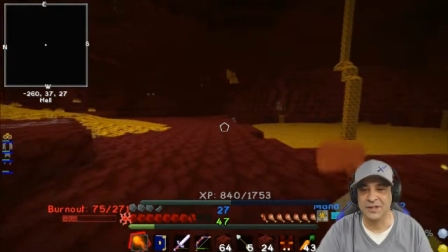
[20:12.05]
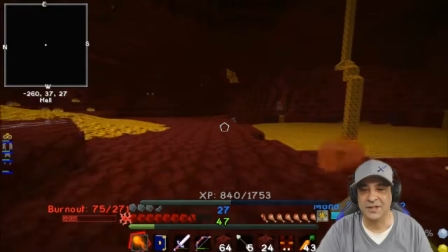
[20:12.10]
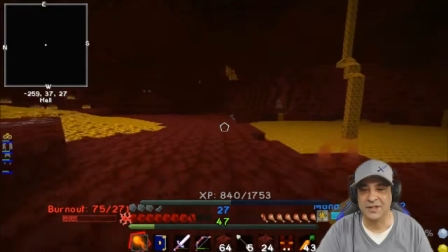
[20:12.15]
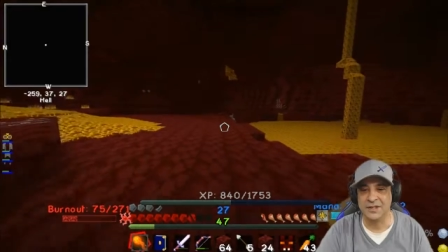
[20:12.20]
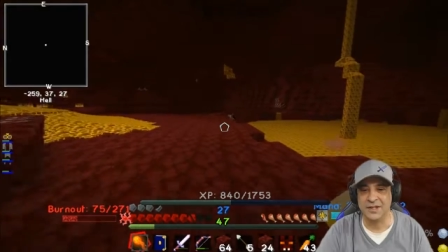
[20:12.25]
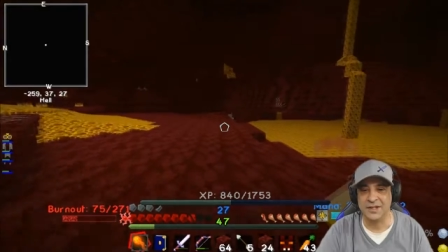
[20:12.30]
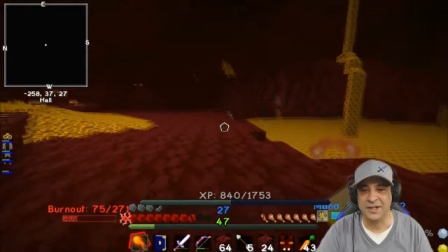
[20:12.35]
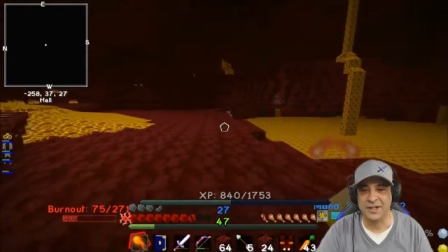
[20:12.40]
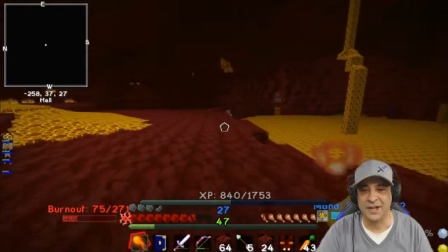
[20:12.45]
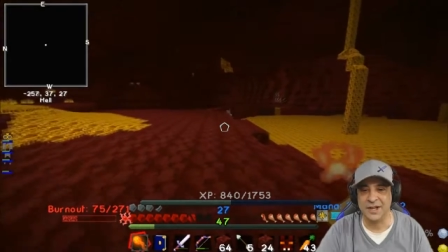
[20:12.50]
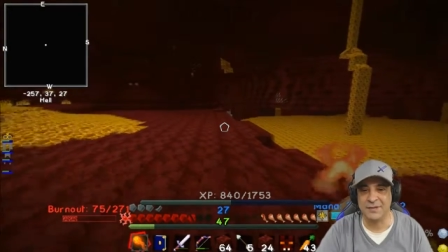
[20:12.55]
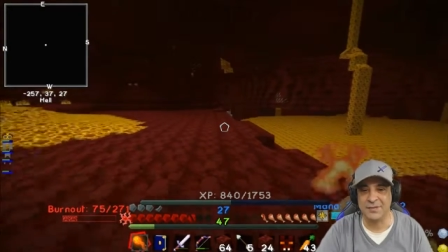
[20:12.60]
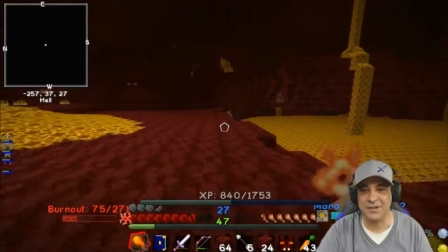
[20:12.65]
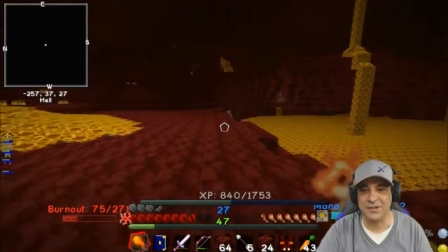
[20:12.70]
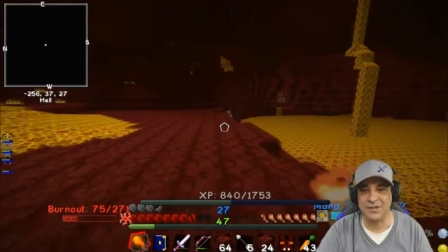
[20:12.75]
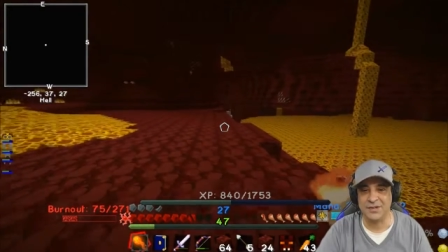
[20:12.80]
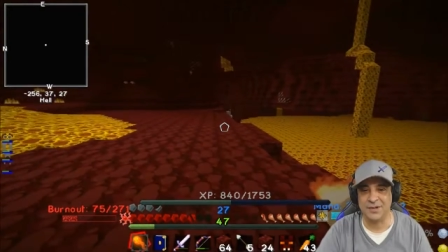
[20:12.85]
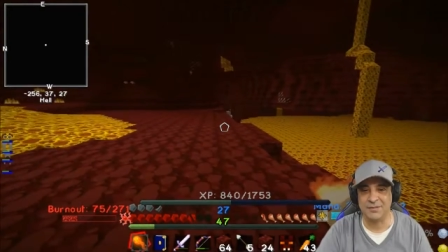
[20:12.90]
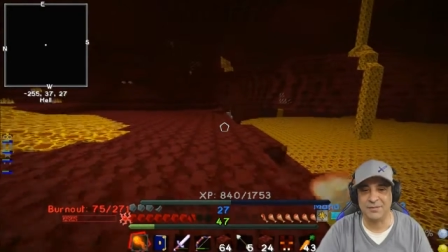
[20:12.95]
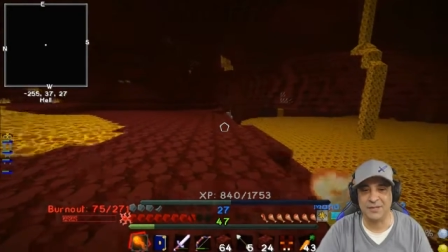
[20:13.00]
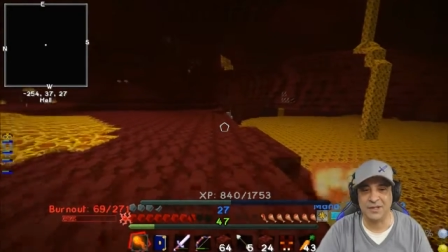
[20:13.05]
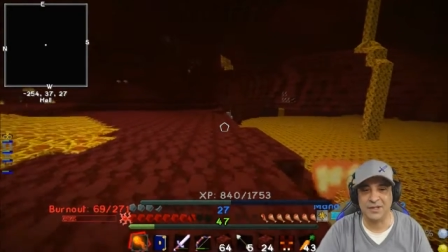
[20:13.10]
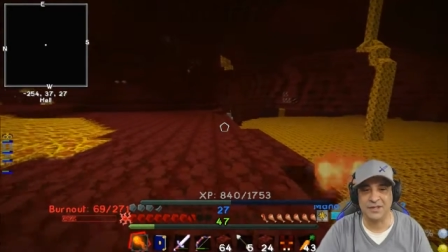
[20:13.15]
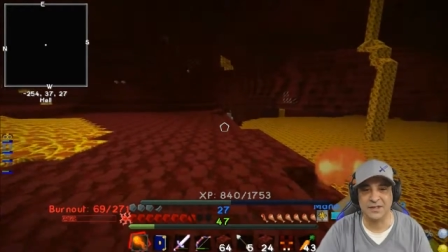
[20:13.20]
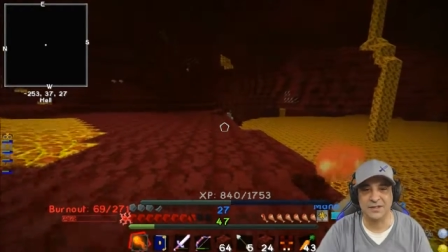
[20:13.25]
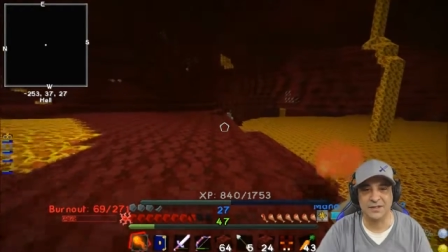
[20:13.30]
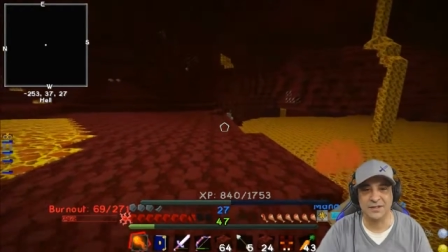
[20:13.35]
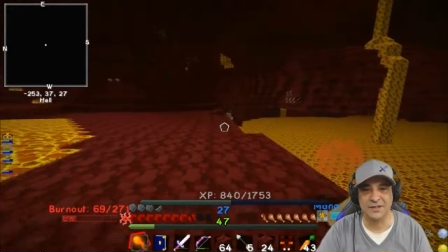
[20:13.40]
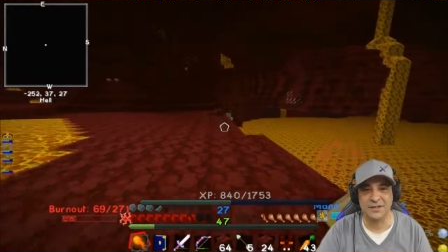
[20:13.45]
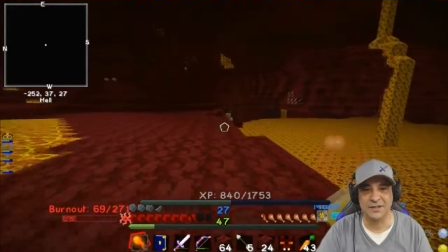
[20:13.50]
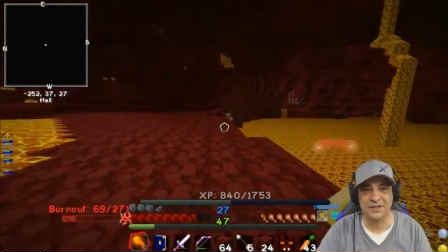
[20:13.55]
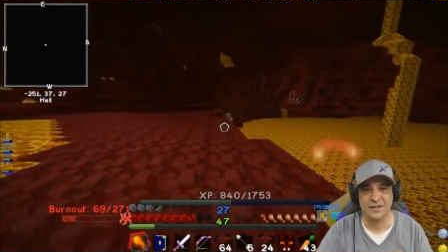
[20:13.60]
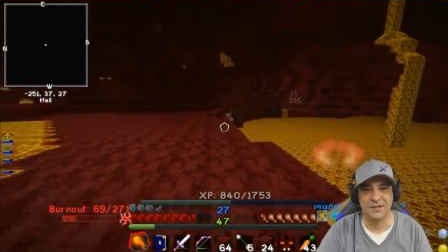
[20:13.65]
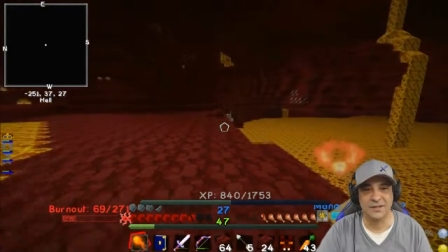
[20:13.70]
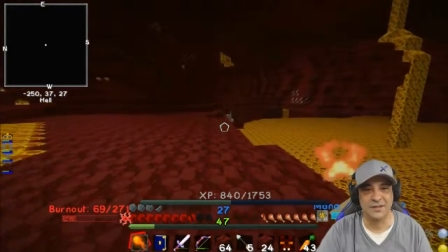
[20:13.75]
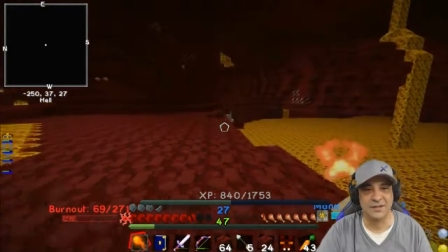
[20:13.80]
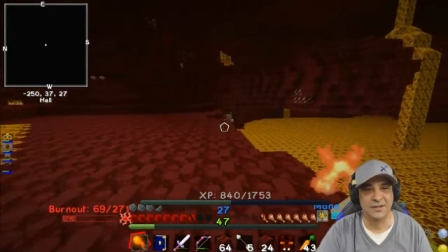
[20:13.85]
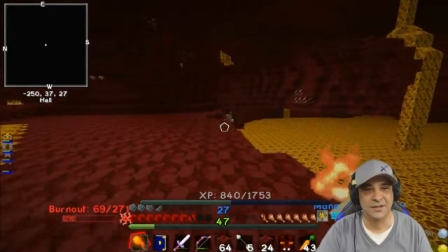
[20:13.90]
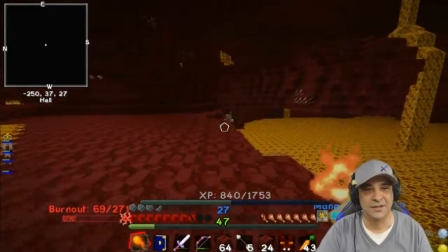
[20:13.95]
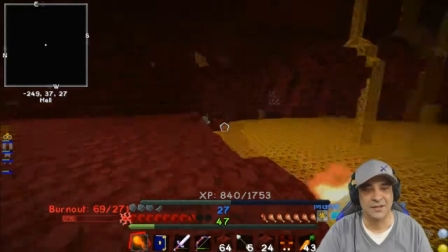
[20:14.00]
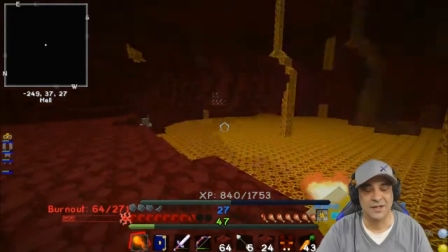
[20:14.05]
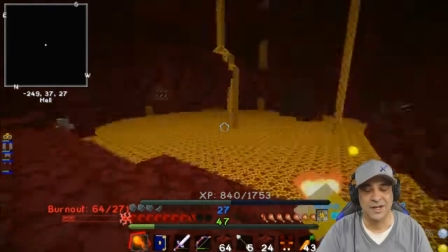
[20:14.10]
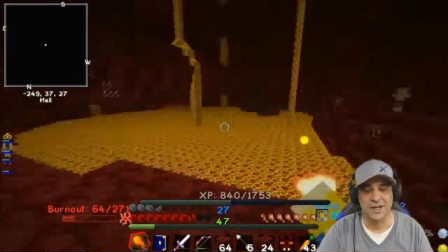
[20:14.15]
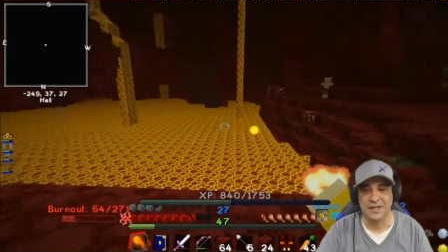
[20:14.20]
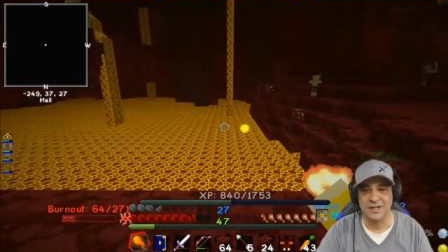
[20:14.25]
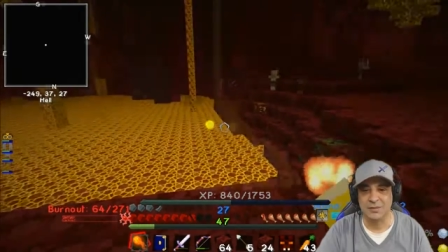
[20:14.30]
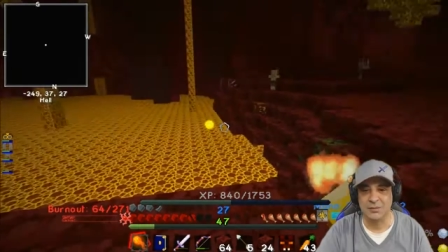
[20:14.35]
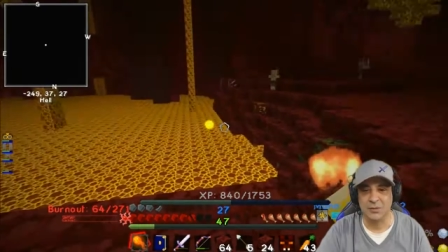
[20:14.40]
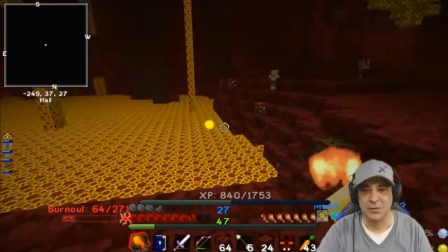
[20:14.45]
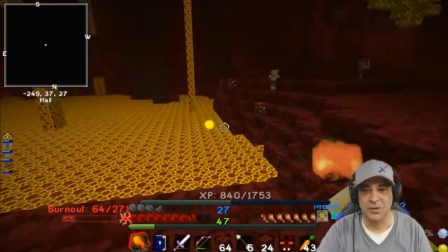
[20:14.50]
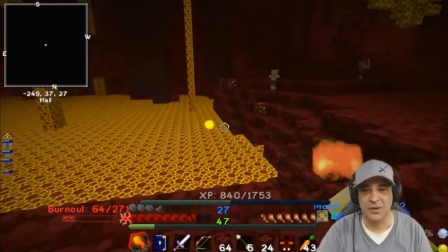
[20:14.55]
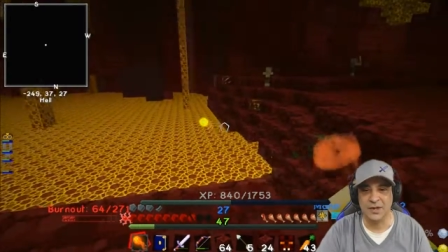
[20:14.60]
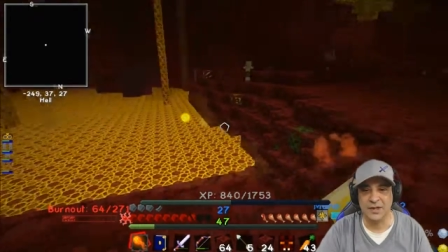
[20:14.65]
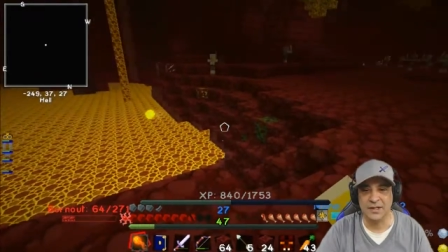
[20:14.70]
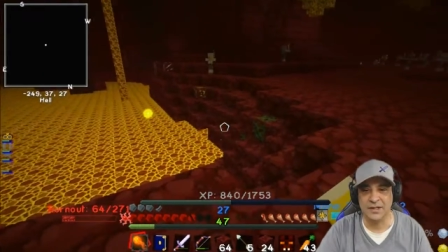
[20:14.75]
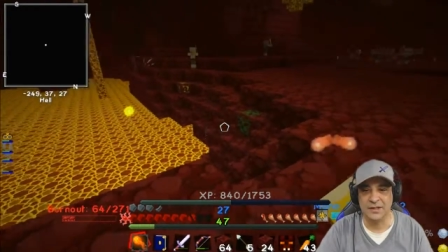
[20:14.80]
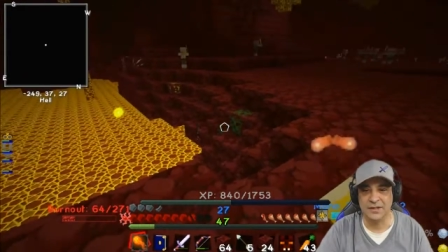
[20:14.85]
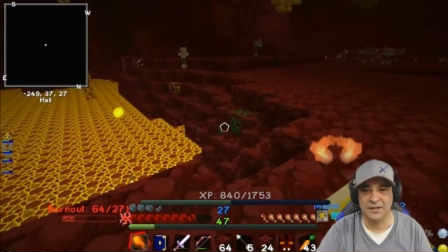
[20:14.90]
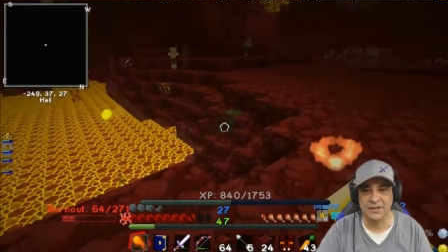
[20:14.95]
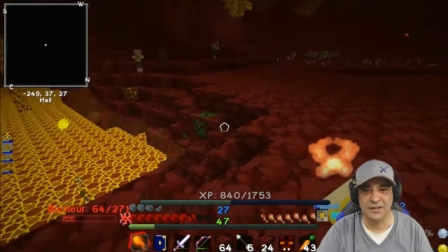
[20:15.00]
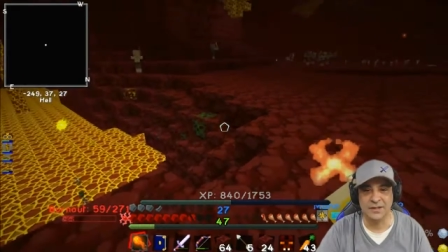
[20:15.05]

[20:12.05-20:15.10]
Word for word: He could have gave me something. Any more?